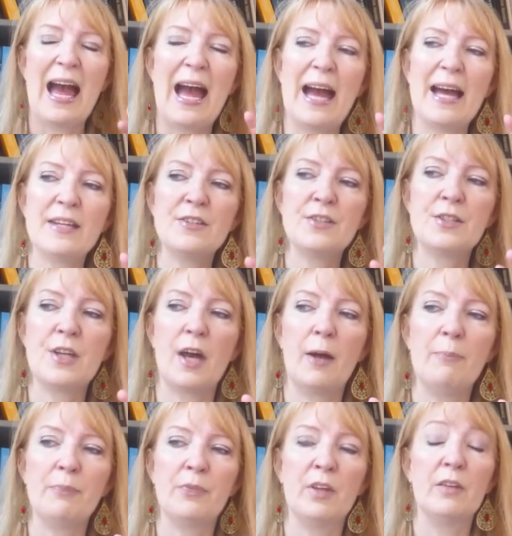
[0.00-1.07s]
And
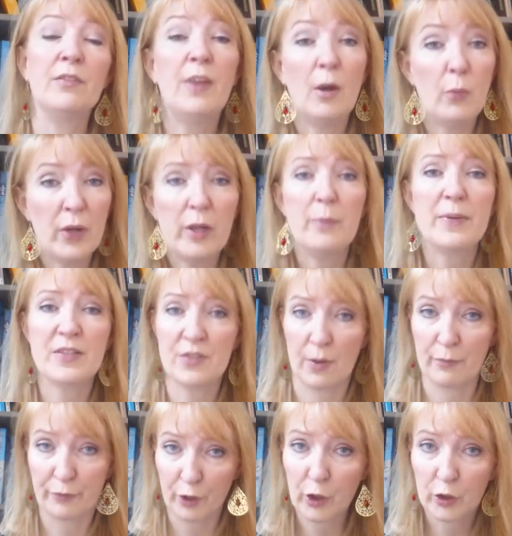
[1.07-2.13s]
um, there will be
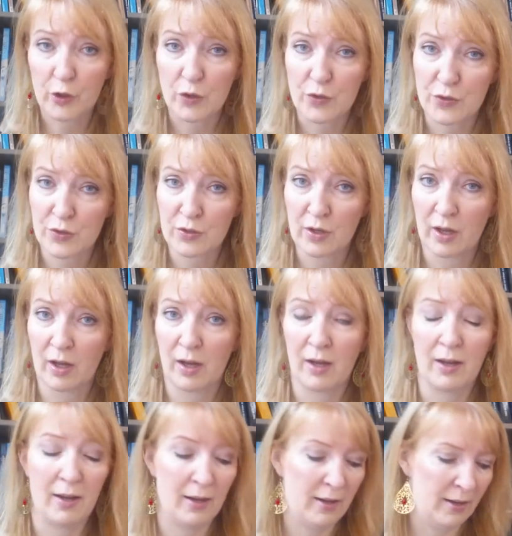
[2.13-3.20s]
some Virgos
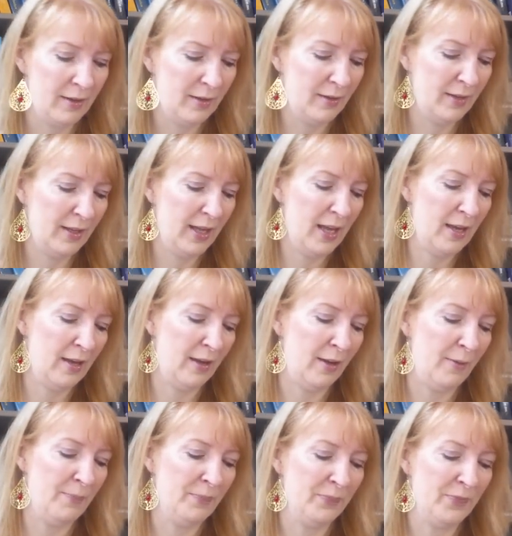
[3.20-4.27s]
uh,
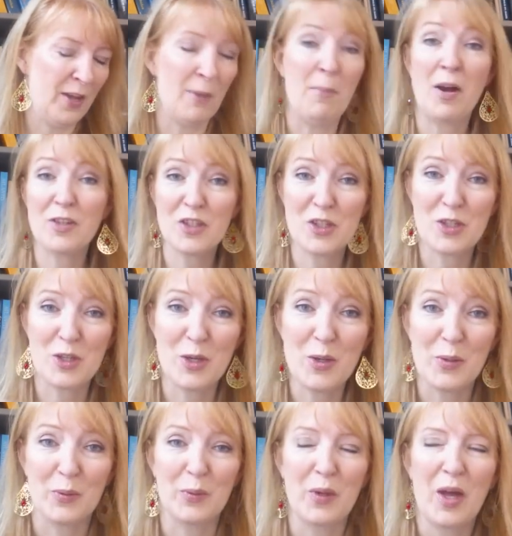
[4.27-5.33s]
um, amongst
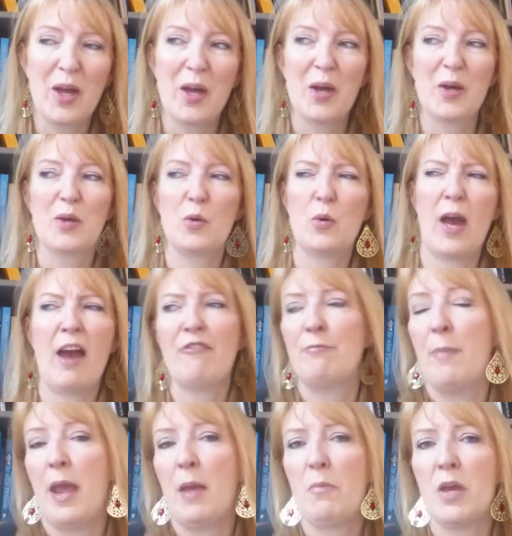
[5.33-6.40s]
you who
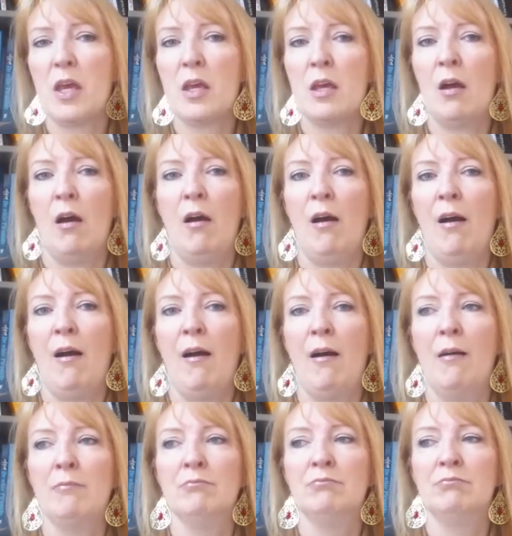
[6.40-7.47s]
have maybe,
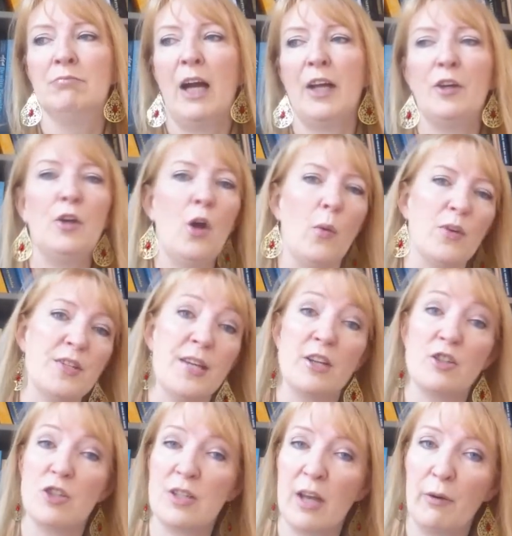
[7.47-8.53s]
um, I don't know, a
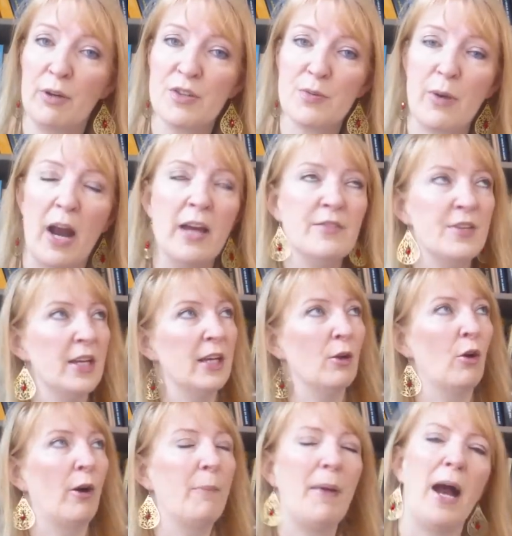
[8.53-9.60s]
Sagittarius
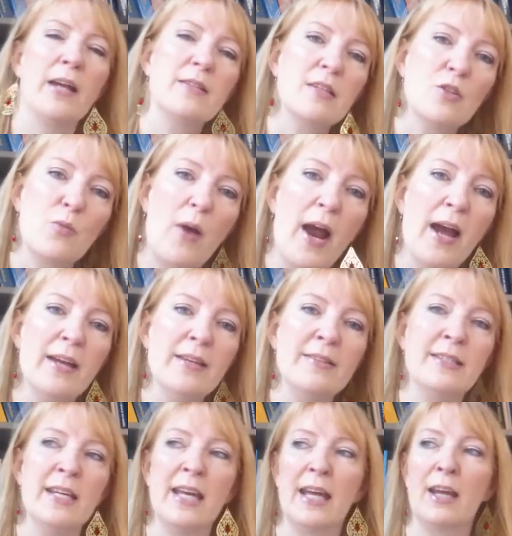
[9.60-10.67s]
rising or a Pisces
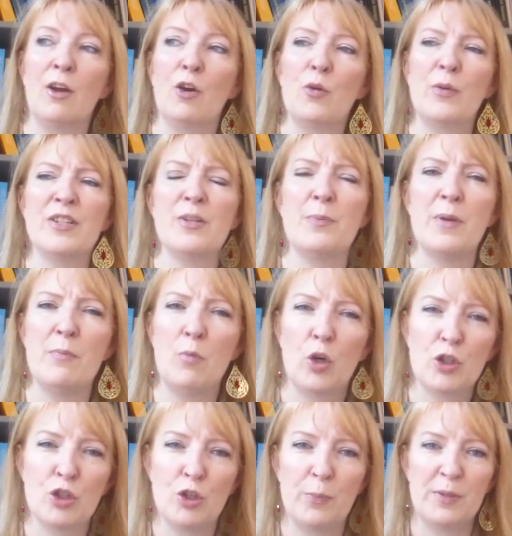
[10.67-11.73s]
rising, who is a bit
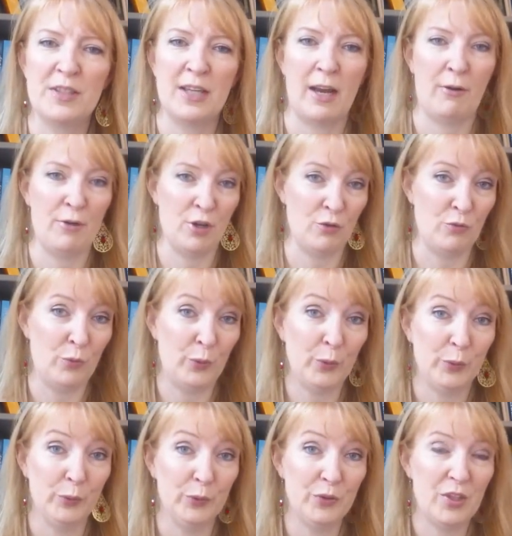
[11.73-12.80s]
more Jupiterian
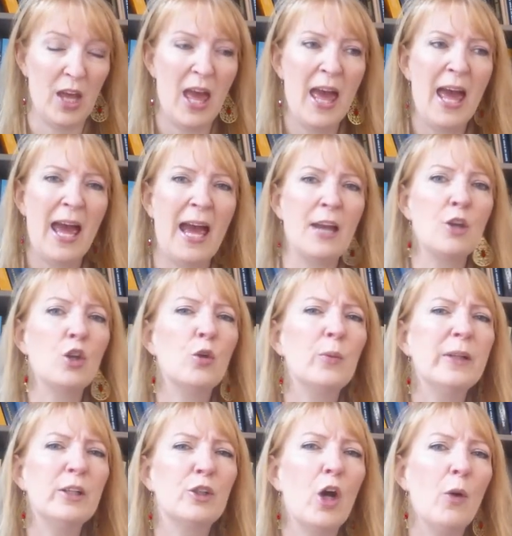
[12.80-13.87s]
ruled, and who
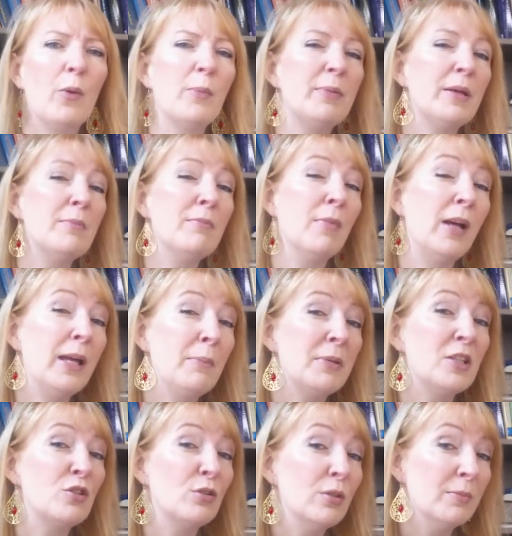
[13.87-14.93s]
will go a bit
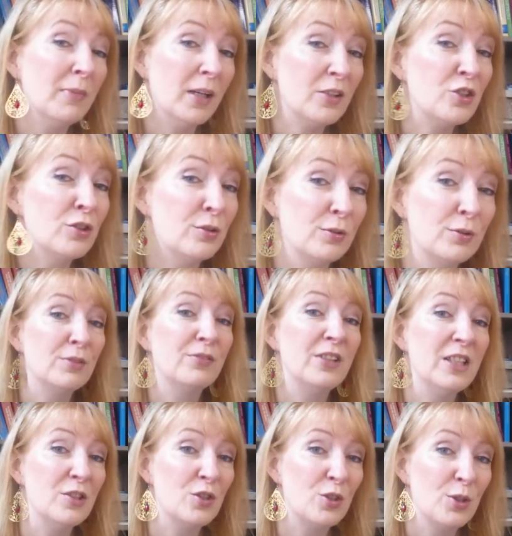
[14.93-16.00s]
maybe too much the
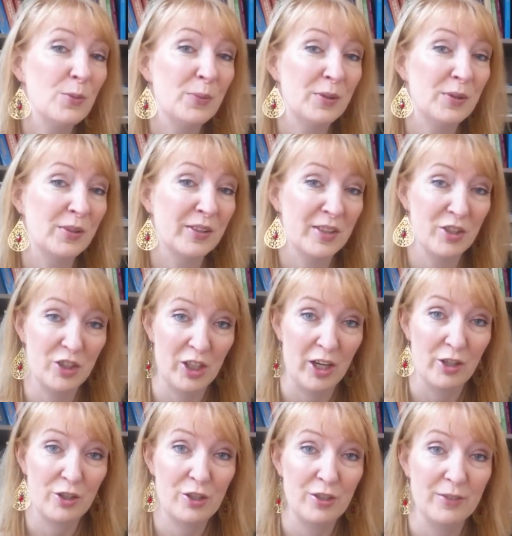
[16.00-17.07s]
Venus-Jupiter
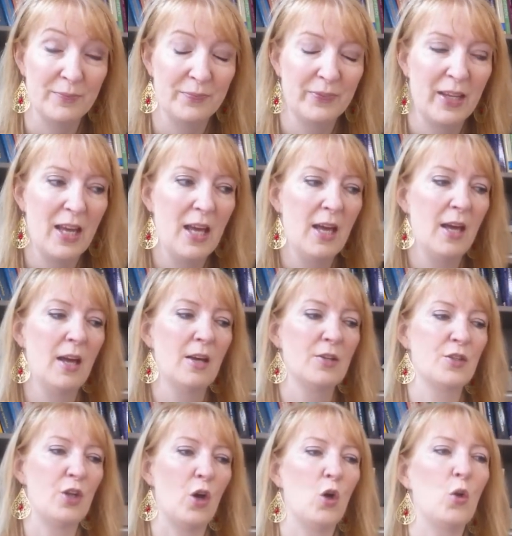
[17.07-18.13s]
conjunction.
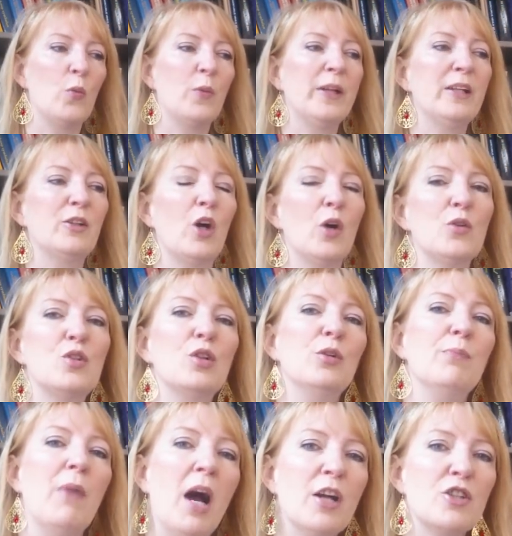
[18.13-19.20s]
So who will go
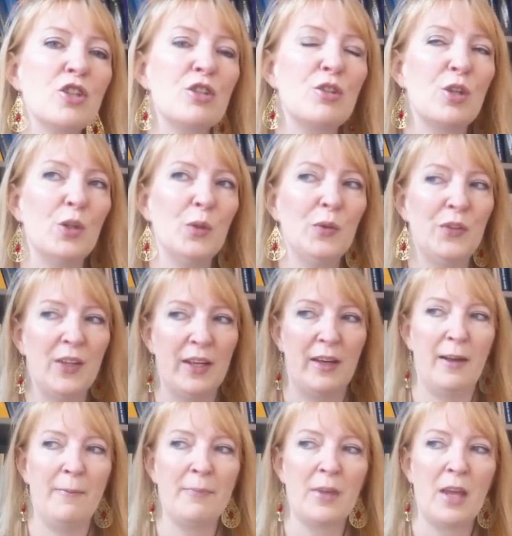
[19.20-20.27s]
too much to
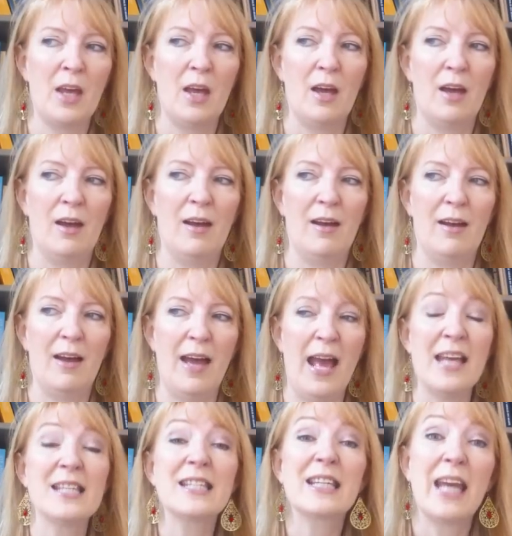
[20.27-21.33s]
the uh,
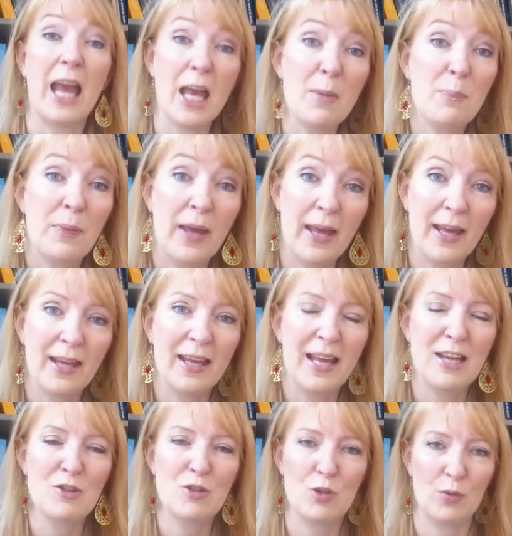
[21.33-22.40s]
escaping
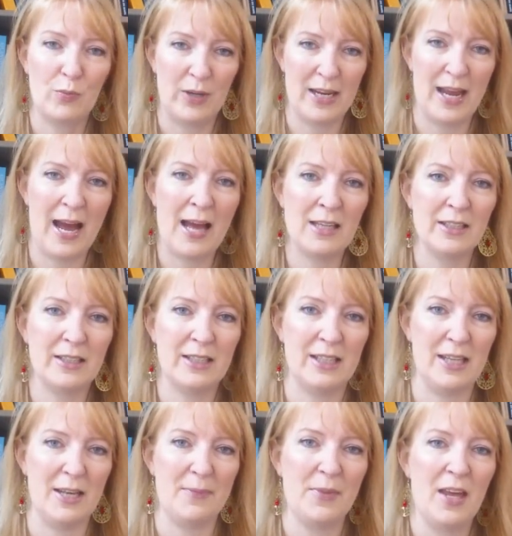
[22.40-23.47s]
into
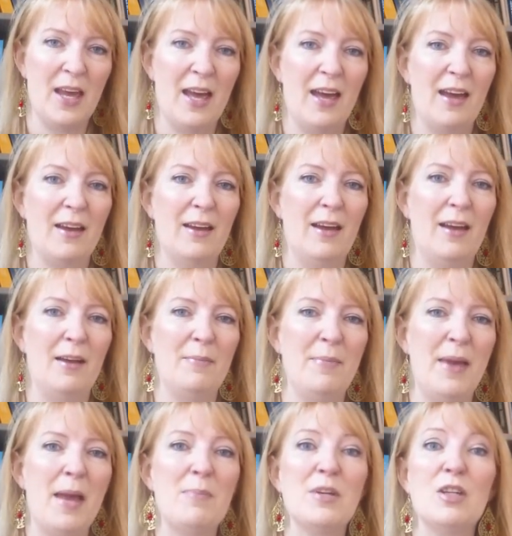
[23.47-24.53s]
reality, uh,
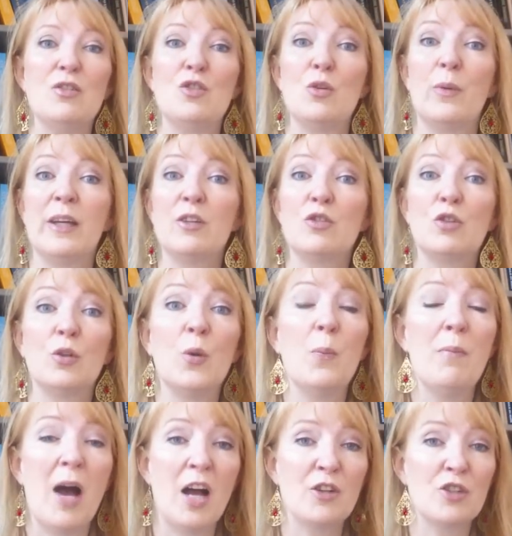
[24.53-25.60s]
maybe doing too
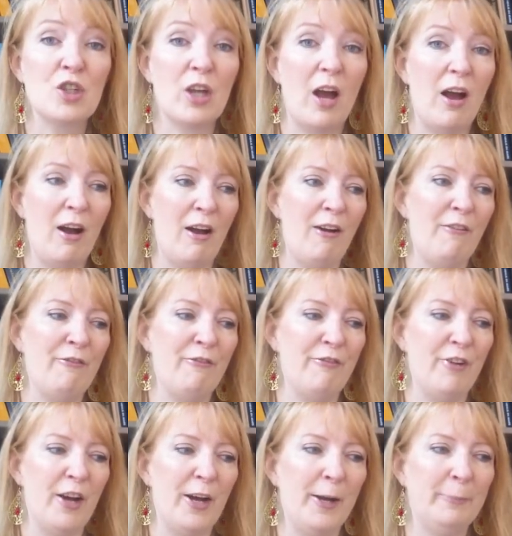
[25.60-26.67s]
much
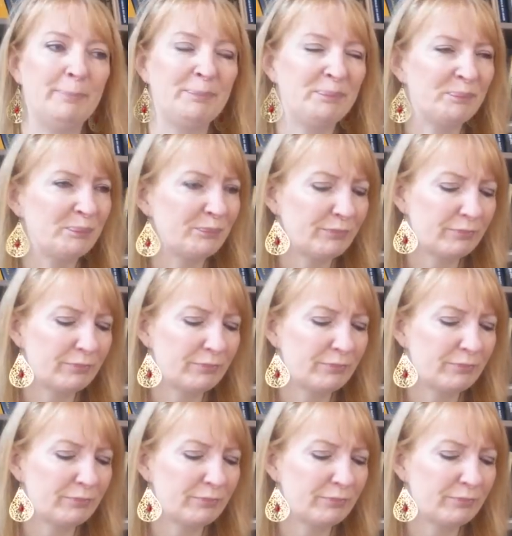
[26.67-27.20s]
of, um,